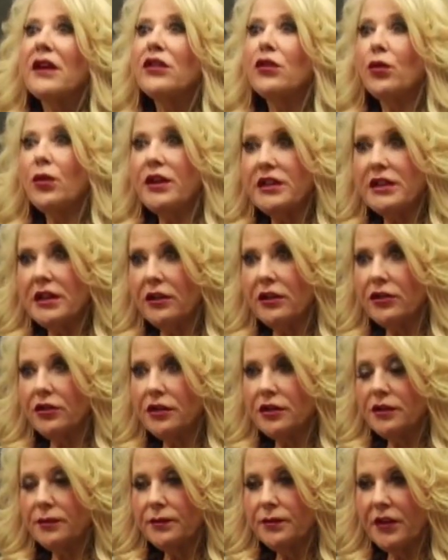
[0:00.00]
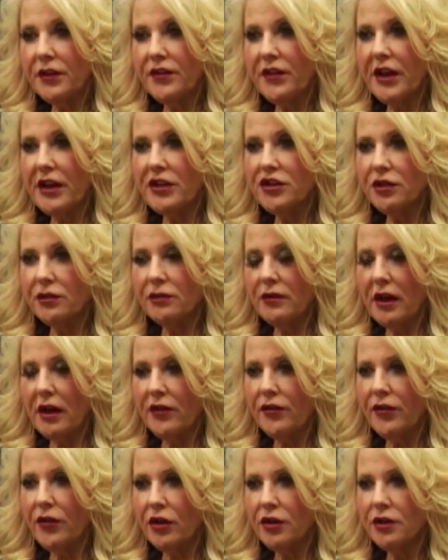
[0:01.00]
The retailers, the fashion
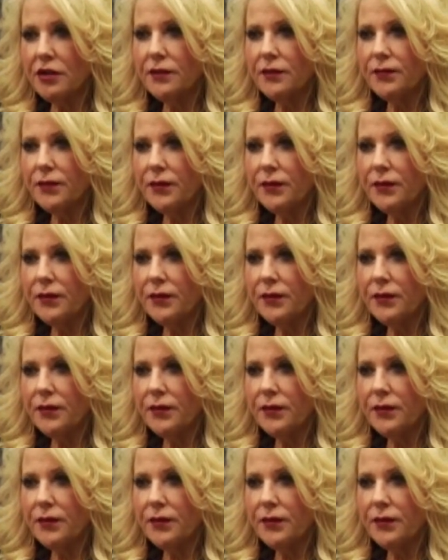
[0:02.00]
IFRs.